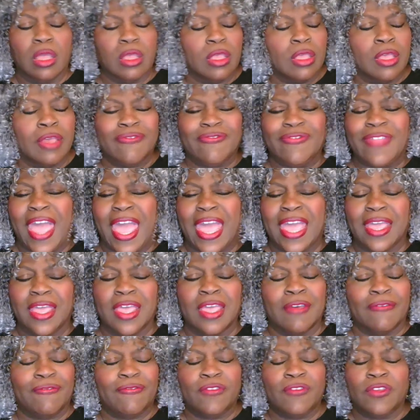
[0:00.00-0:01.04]
If
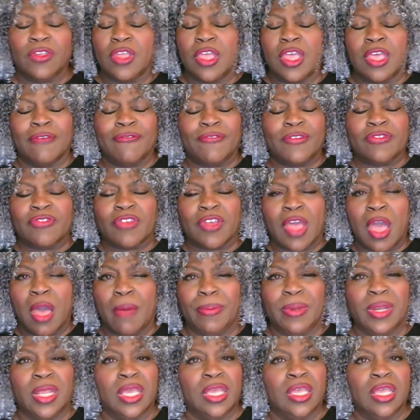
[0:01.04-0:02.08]
it's a
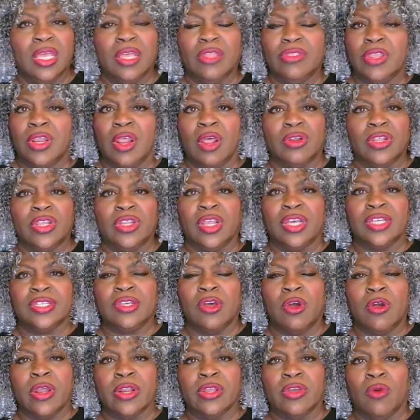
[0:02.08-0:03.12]
company that only does
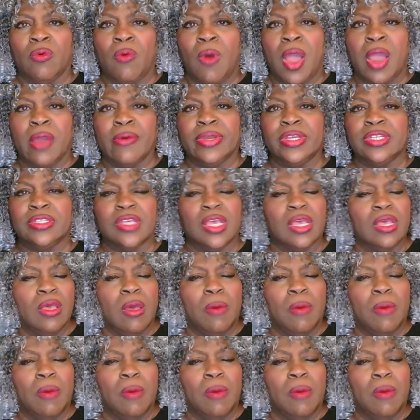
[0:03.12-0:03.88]
hard inquiries,